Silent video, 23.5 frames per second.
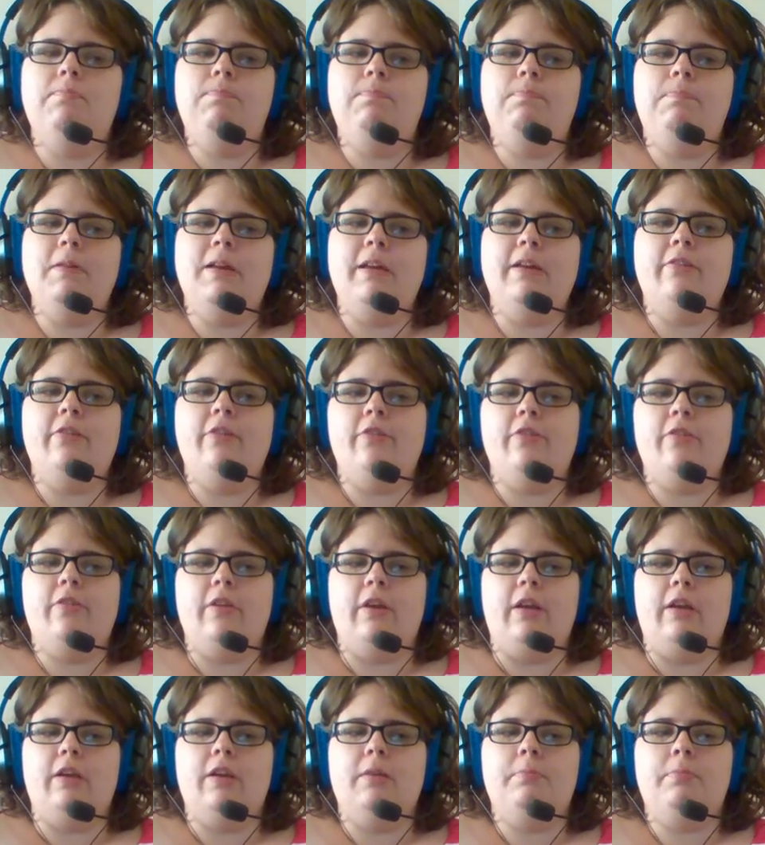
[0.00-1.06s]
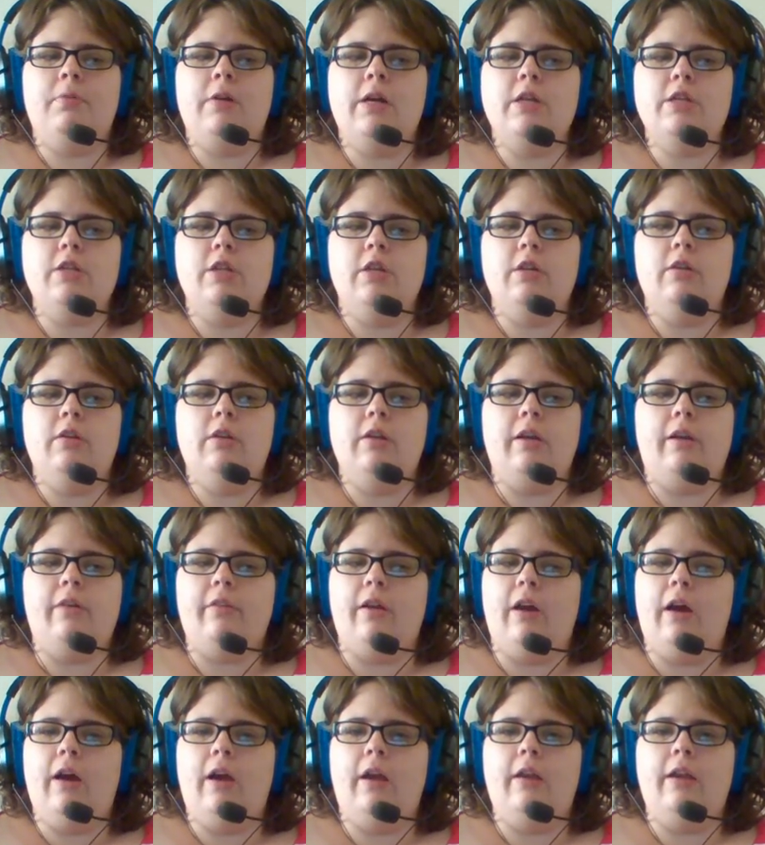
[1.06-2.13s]
because here's the thing depression,
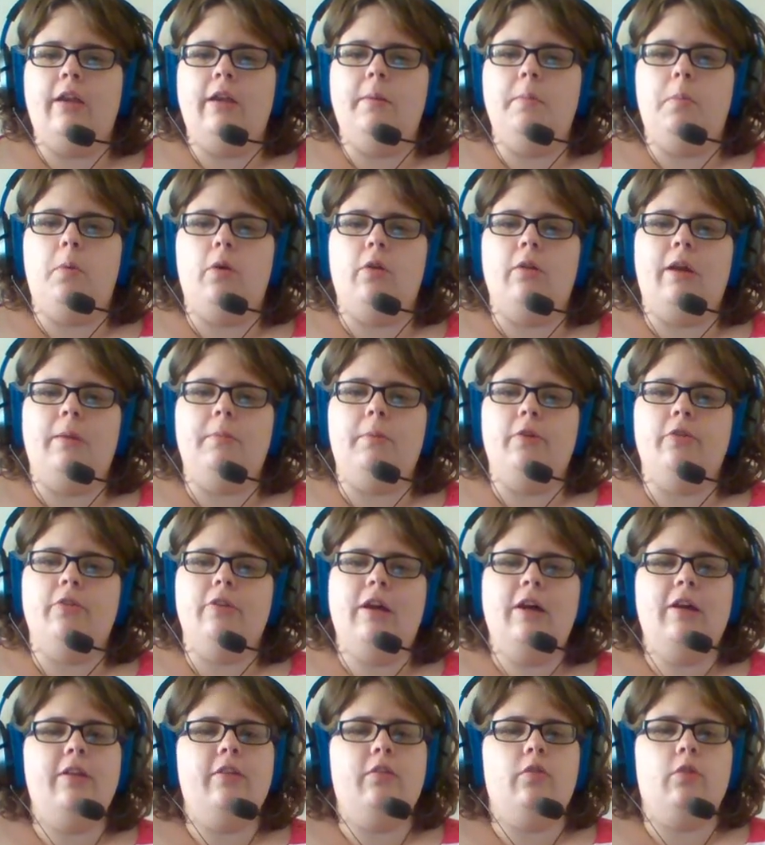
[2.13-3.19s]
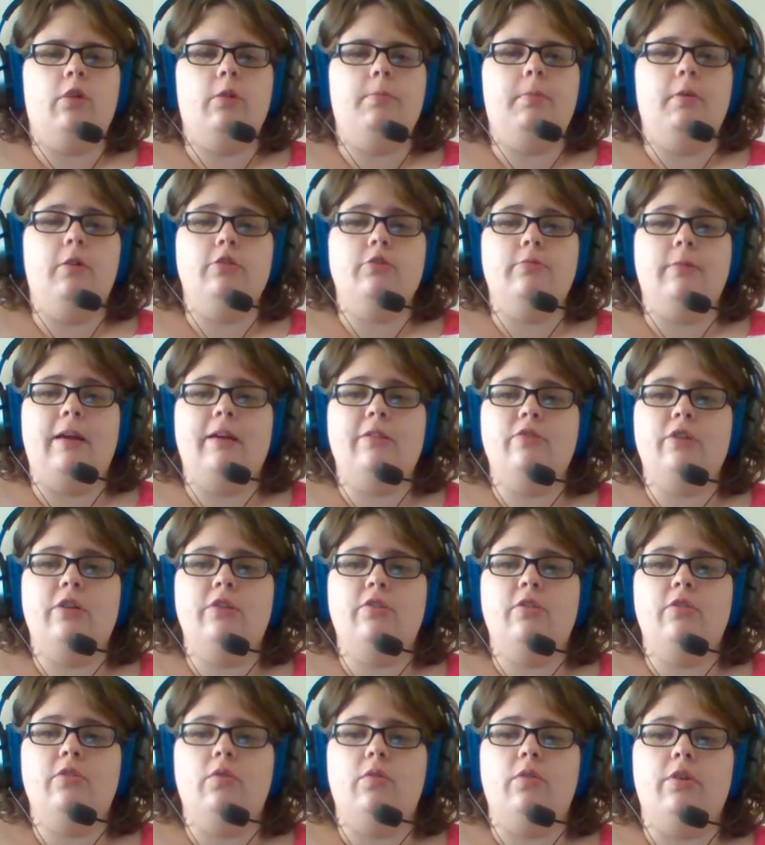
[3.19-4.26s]
anxiety, borderline personality disorder, post traumatic stress
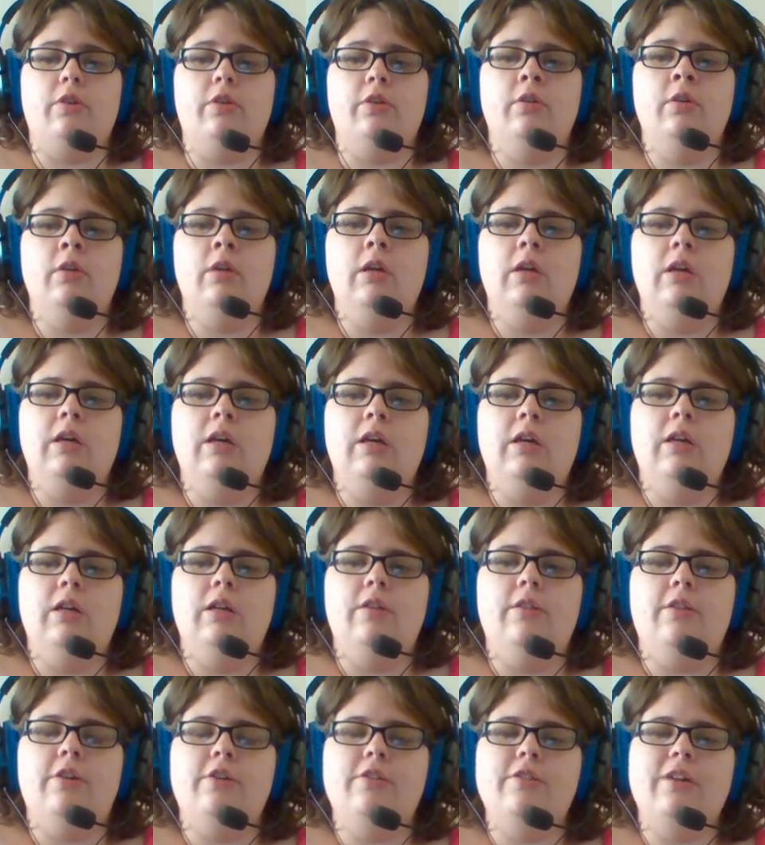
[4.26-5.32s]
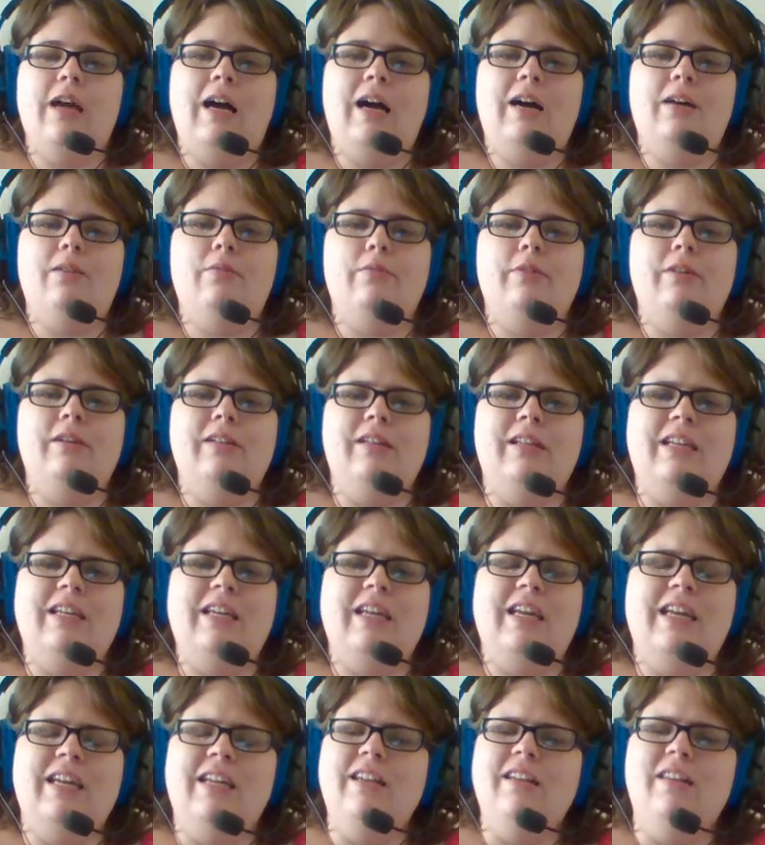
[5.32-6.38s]
disorder, they're not really
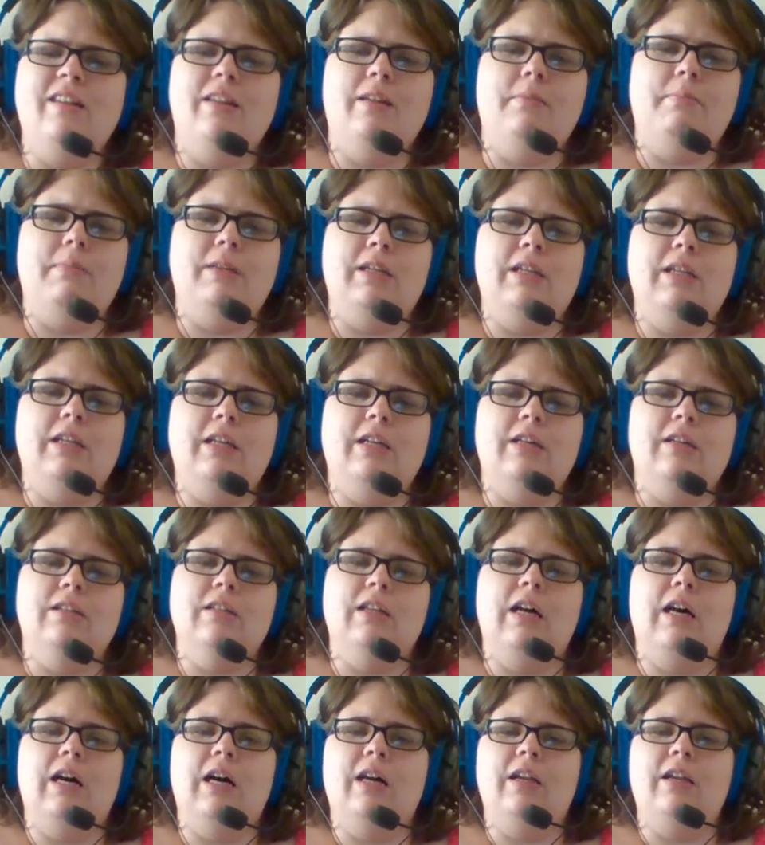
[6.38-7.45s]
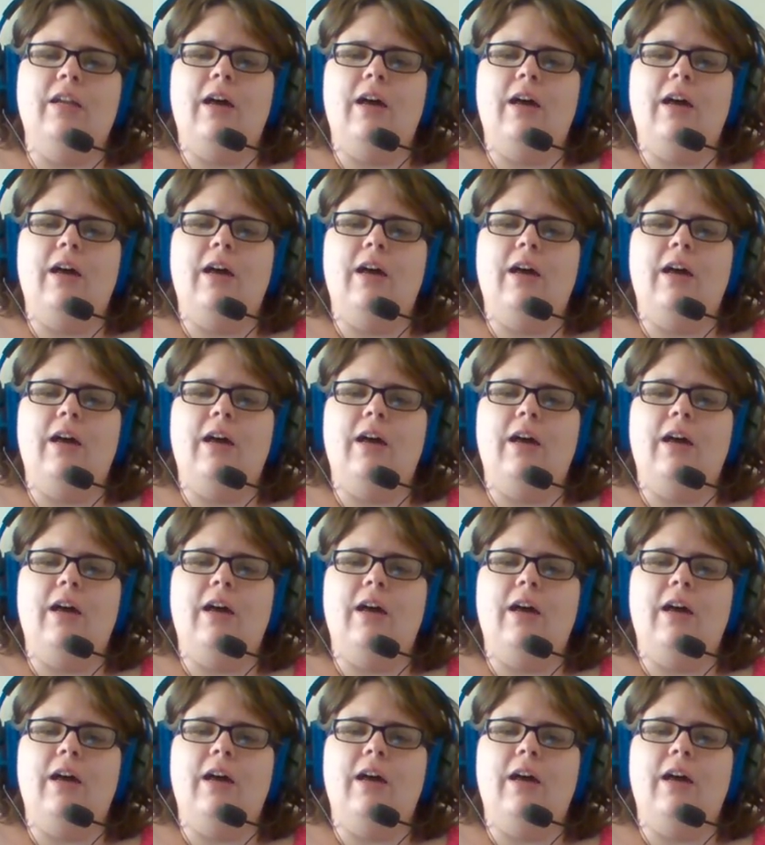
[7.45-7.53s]
in the media a lot.